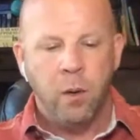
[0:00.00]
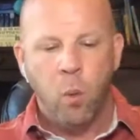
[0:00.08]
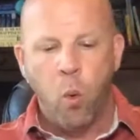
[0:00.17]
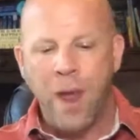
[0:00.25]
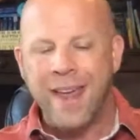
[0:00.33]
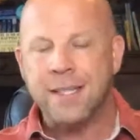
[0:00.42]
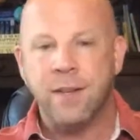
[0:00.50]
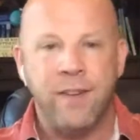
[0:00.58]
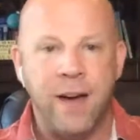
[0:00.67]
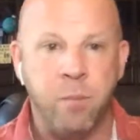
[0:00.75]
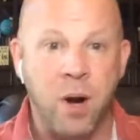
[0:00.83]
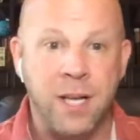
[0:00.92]
ways to
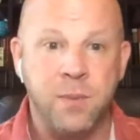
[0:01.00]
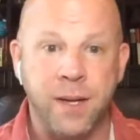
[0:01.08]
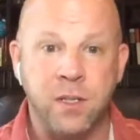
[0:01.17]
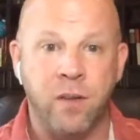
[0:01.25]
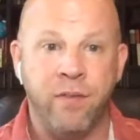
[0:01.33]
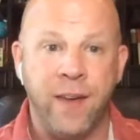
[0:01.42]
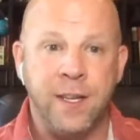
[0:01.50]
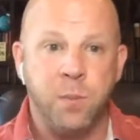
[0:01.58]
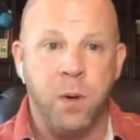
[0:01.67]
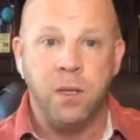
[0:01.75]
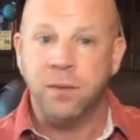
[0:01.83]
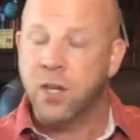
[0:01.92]
find prospects on
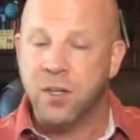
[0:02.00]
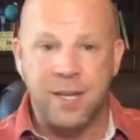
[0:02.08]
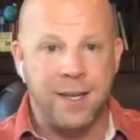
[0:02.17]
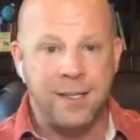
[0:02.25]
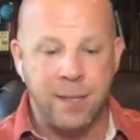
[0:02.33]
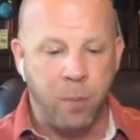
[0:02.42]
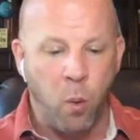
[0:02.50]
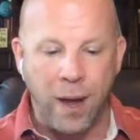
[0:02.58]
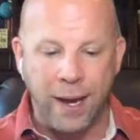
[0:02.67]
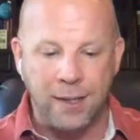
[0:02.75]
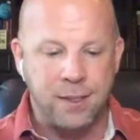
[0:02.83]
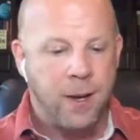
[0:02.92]
Facebook, just 10 simple
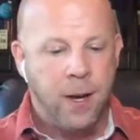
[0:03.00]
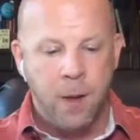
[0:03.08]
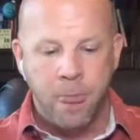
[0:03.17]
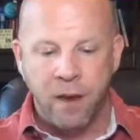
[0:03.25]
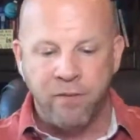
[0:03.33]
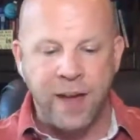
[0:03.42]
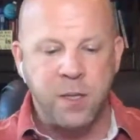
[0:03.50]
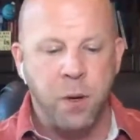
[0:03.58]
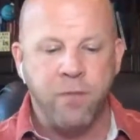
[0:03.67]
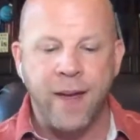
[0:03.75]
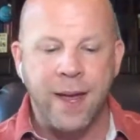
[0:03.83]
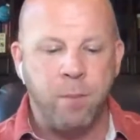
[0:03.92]
ways.
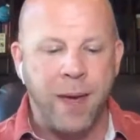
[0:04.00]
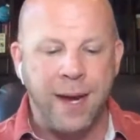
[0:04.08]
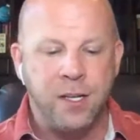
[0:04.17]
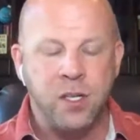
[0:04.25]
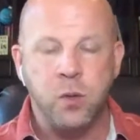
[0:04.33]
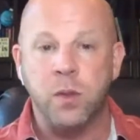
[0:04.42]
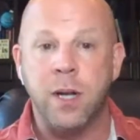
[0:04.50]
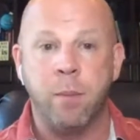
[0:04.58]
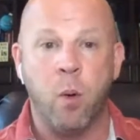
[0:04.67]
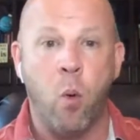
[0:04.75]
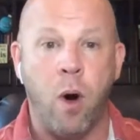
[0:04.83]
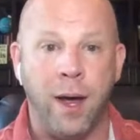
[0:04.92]
Facebook fan pages was
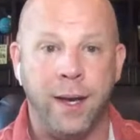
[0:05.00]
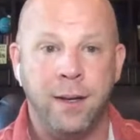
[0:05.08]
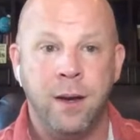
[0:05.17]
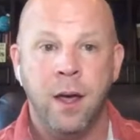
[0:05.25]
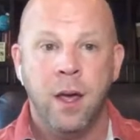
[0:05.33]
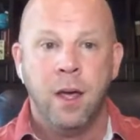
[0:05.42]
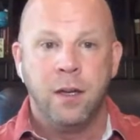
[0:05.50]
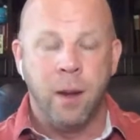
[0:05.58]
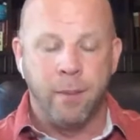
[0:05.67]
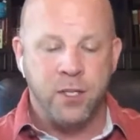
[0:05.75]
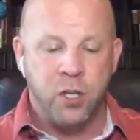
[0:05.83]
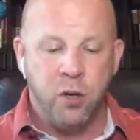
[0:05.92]
number 1.
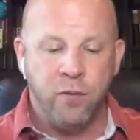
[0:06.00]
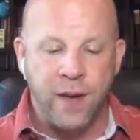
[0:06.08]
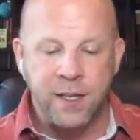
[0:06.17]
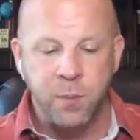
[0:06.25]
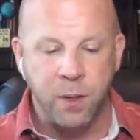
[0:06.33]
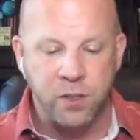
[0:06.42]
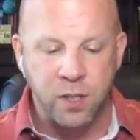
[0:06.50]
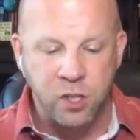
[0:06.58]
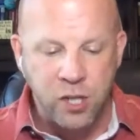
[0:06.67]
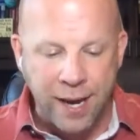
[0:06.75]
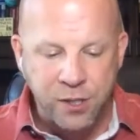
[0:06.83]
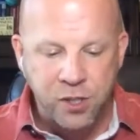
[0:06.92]
Number 2, Facebook
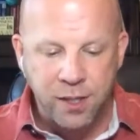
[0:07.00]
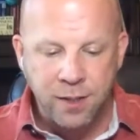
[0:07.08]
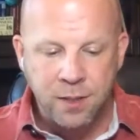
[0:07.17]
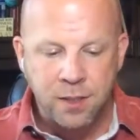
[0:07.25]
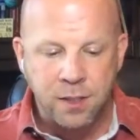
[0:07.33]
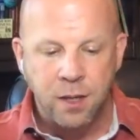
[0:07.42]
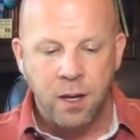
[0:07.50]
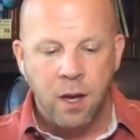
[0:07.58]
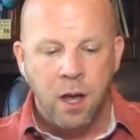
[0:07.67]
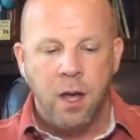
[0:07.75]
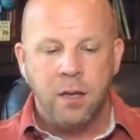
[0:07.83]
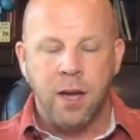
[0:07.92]
suggestions.
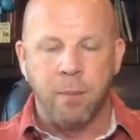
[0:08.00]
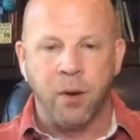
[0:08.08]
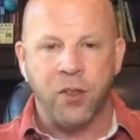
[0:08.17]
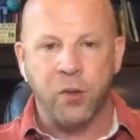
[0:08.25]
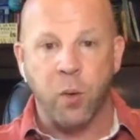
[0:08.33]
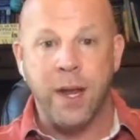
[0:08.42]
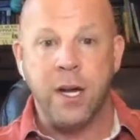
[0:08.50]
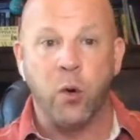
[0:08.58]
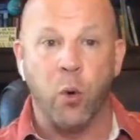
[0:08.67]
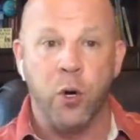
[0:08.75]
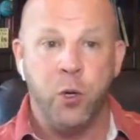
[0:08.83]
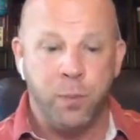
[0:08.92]
Number 3,
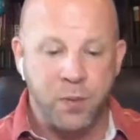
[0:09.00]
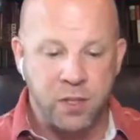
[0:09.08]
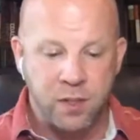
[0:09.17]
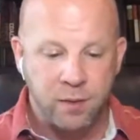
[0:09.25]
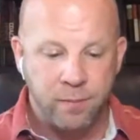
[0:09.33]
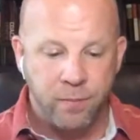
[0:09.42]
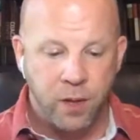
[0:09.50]
groups.